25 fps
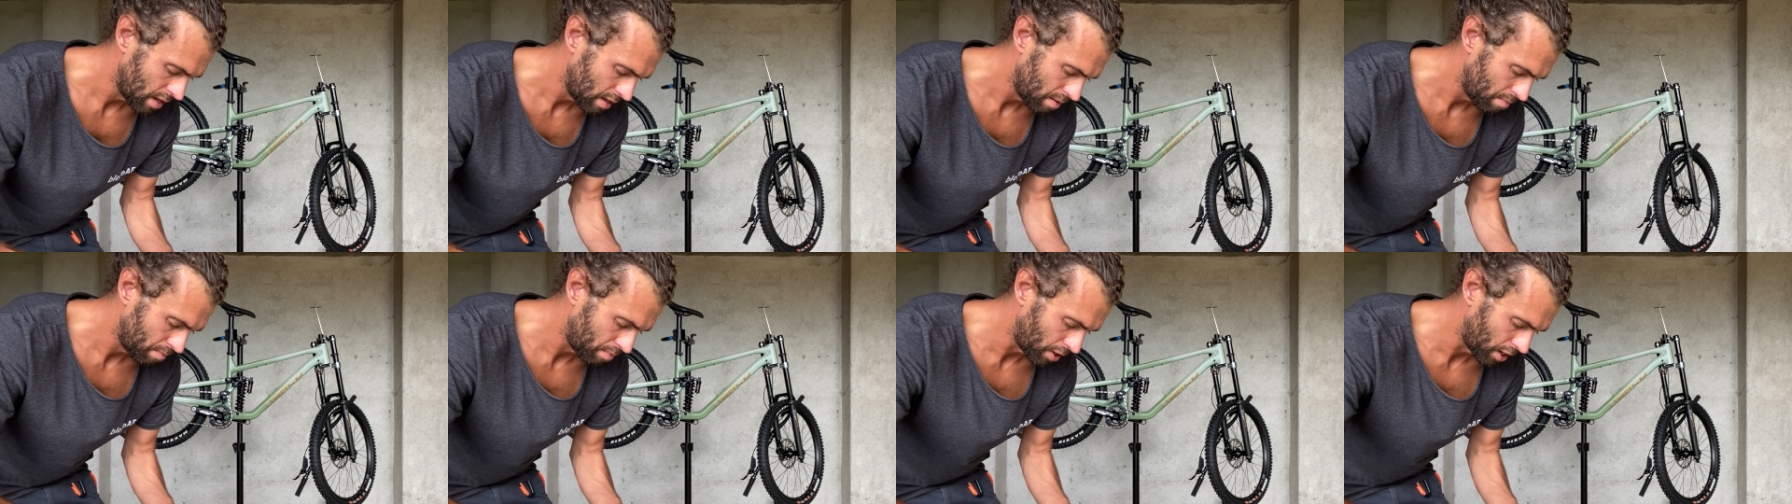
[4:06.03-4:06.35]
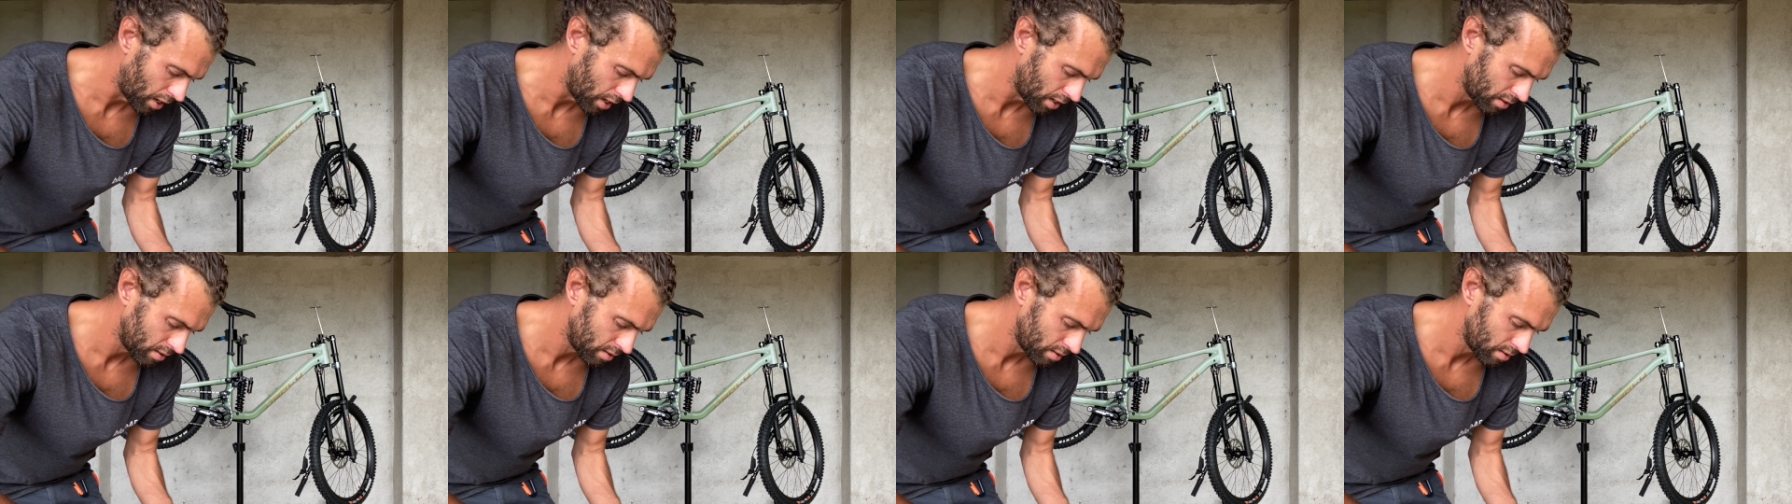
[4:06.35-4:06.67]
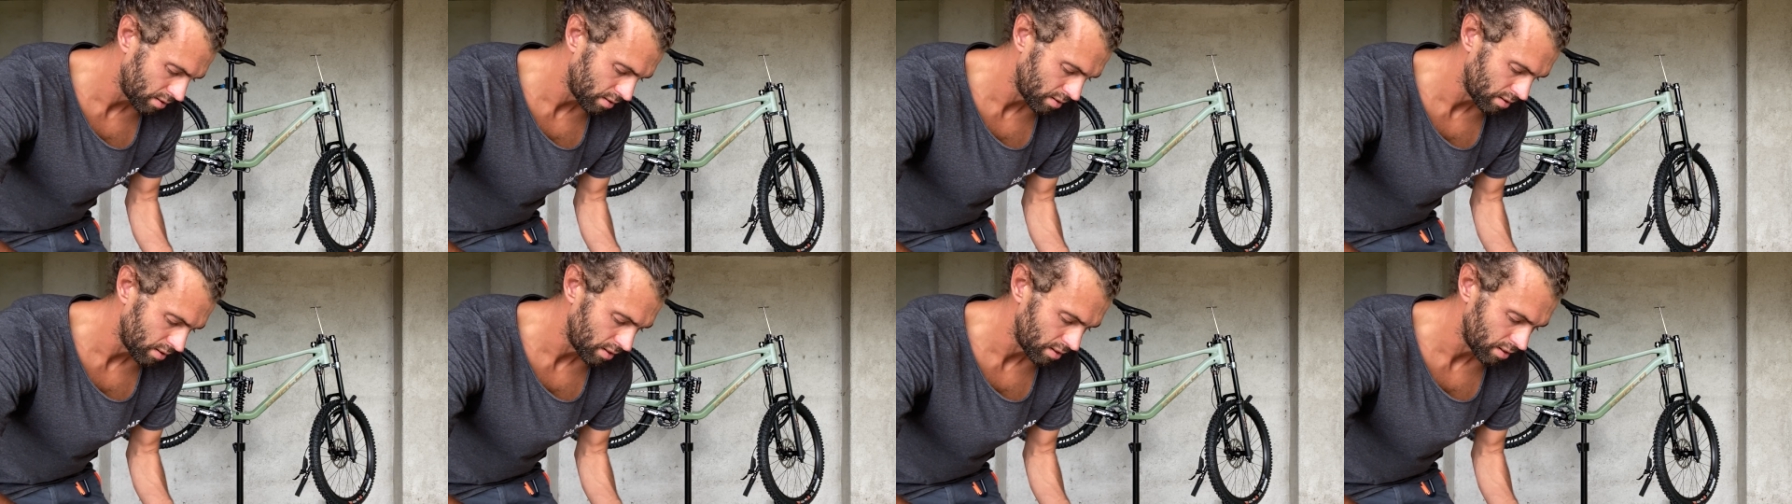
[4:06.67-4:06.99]
But
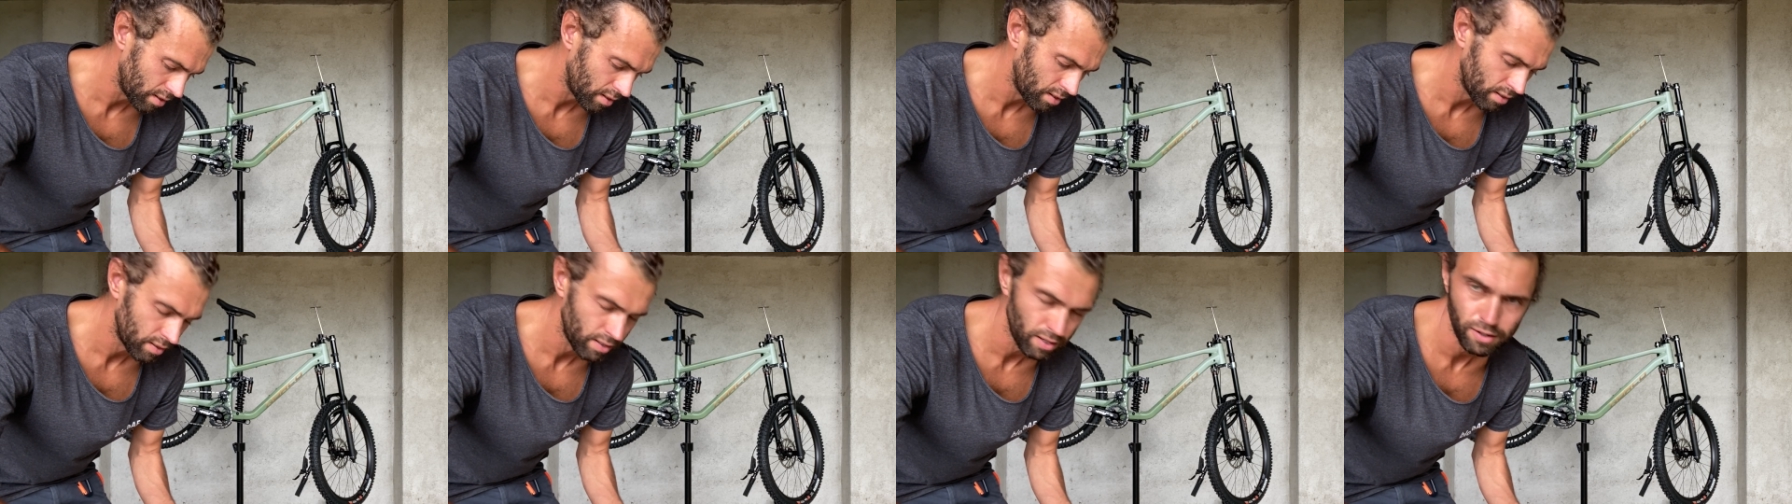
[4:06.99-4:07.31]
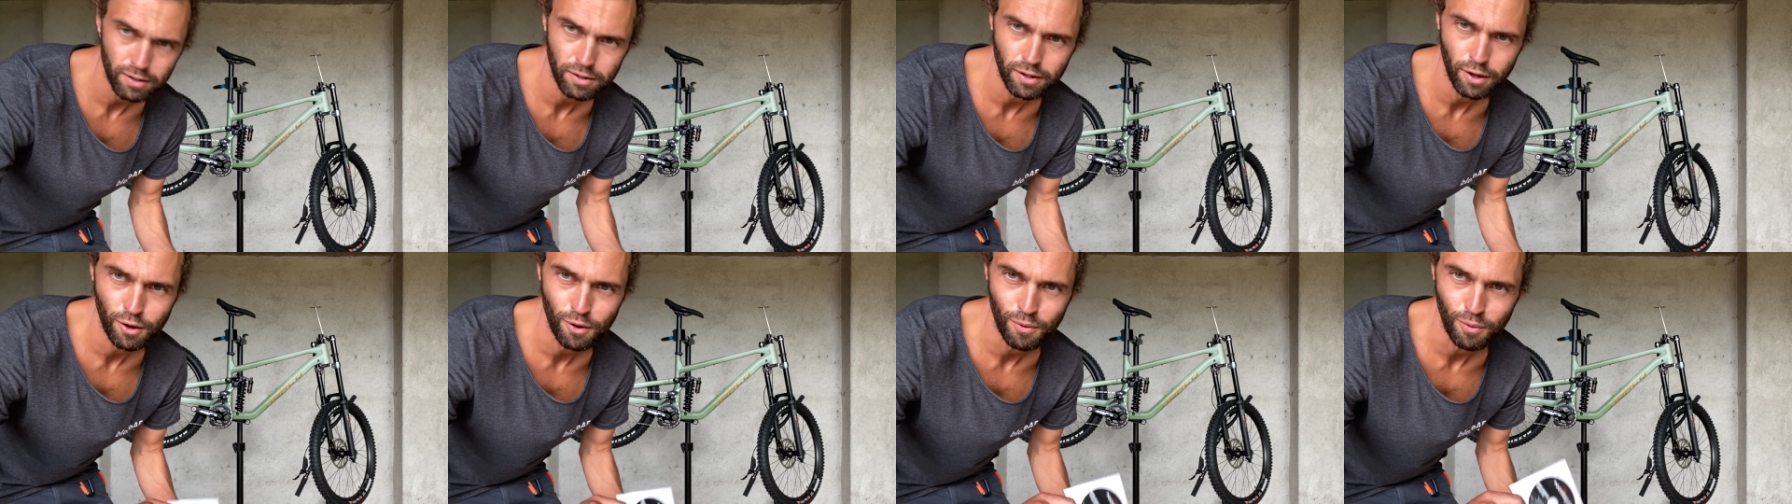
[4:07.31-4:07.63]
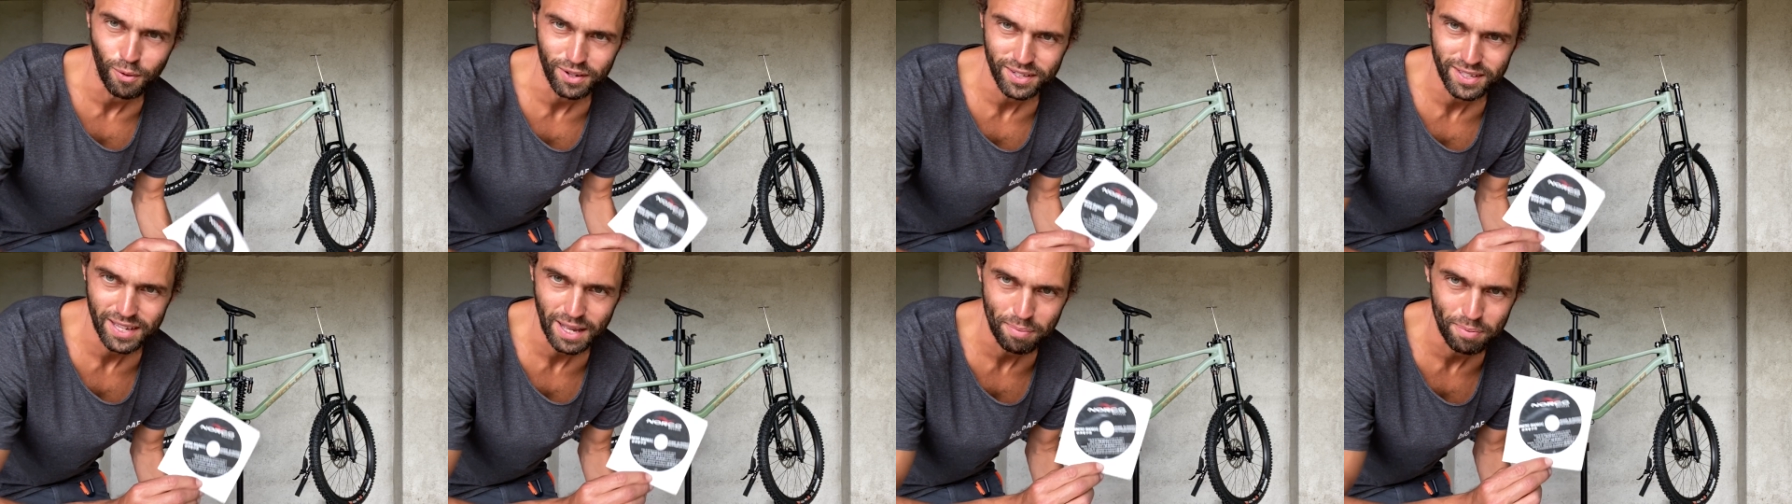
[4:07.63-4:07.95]
I don't know
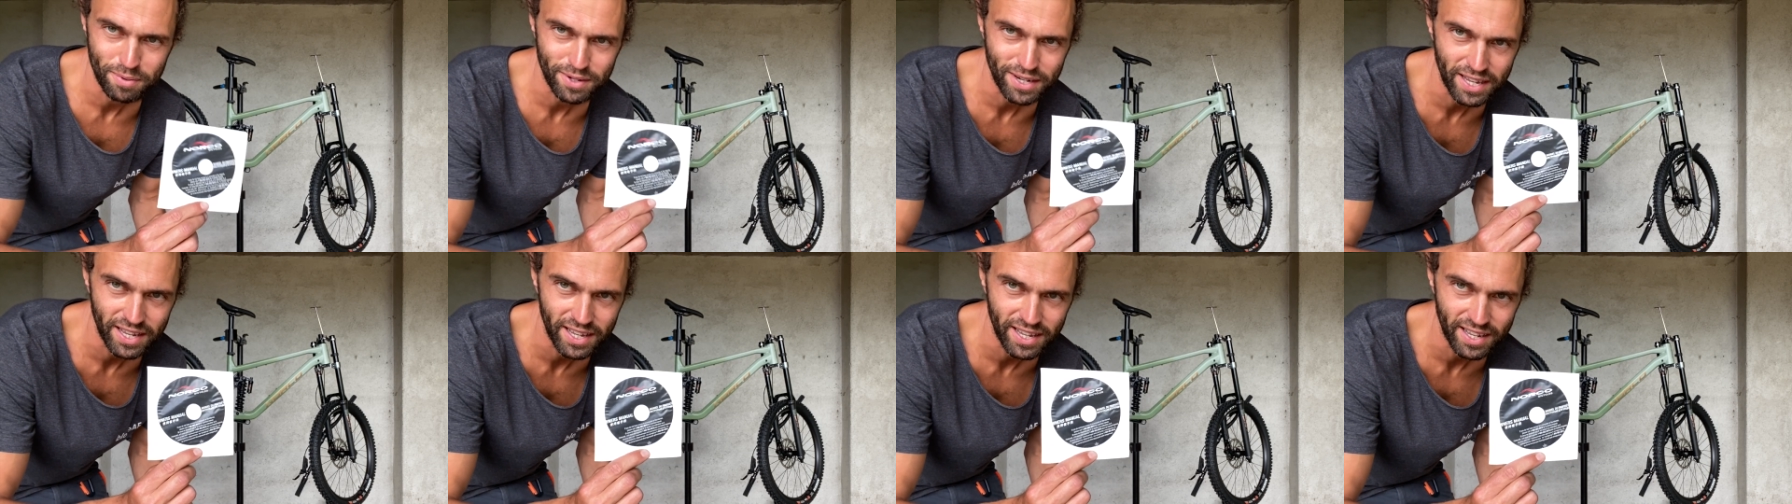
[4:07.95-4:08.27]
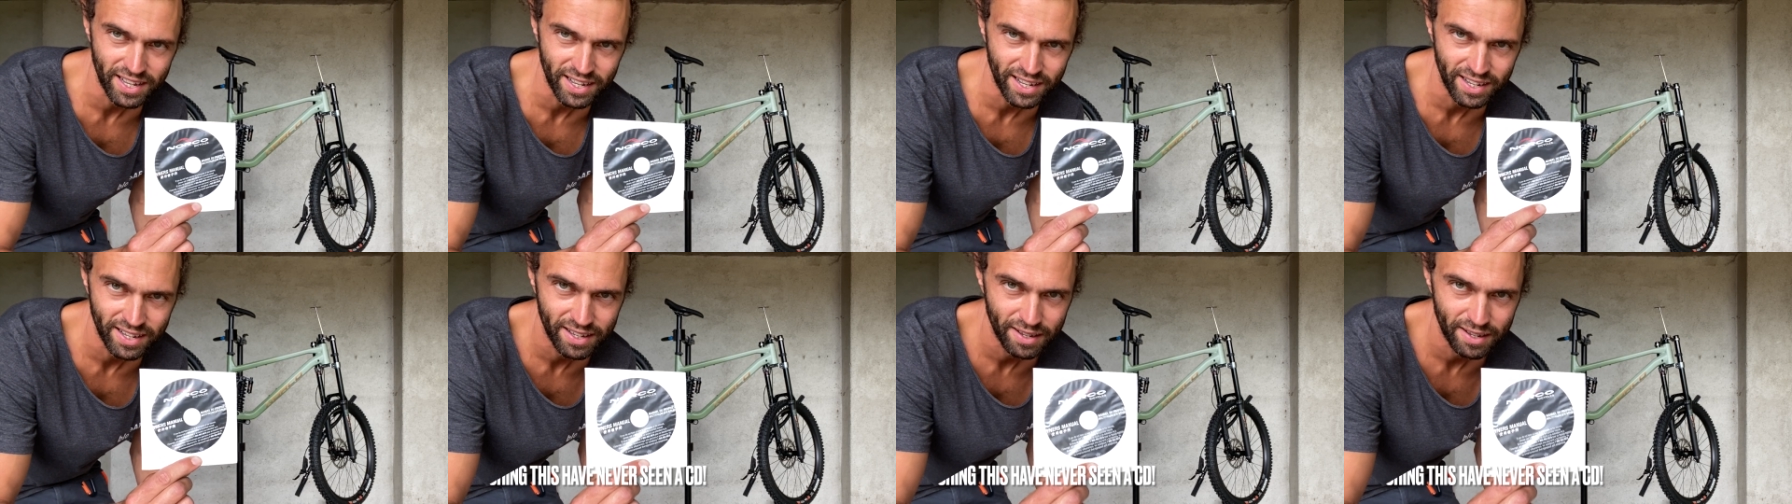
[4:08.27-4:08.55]
what's happened here.